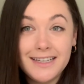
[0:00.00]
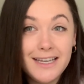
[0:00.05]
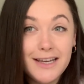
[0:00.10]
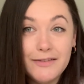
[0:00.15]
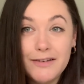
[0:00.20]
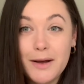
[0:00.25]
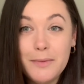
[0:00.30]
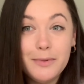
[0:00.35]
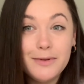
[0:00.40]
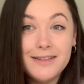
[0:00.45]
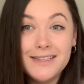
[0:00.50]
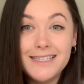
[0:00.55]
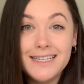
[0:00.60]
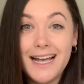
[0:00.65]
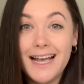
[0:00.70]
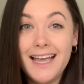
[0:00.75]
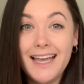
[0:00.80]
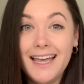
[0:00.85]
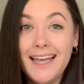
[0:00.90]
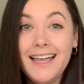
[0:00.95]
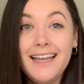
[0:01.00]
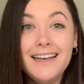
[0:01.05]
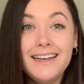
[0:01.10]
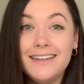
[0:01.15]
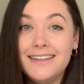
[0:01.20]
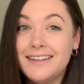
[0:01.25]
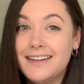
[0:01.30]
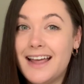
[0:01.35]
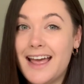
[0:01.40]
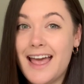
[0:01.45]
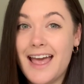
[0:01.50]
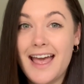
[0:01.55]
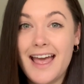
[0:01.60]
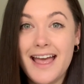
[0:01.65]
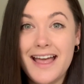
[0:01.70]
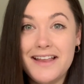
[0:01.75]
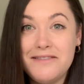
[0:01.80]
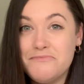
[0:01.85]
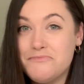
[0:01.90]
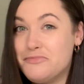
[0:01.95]
give up on saying it
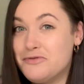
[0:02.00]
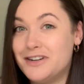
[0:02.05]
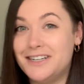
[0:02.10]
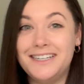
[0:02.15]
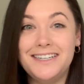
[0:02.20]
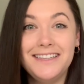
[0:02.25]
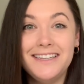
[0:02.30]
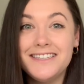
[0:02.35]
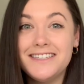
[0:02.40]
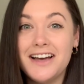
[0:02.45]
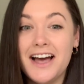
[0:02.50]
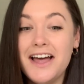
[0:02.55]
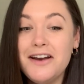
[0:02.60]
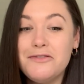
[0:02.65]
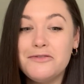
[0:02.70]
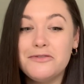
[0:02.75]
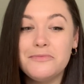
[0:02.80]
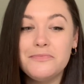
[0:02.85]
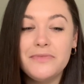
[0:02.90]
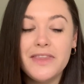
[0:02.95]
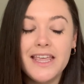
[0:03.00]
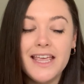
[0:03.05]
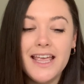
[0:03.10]
and put it in the title.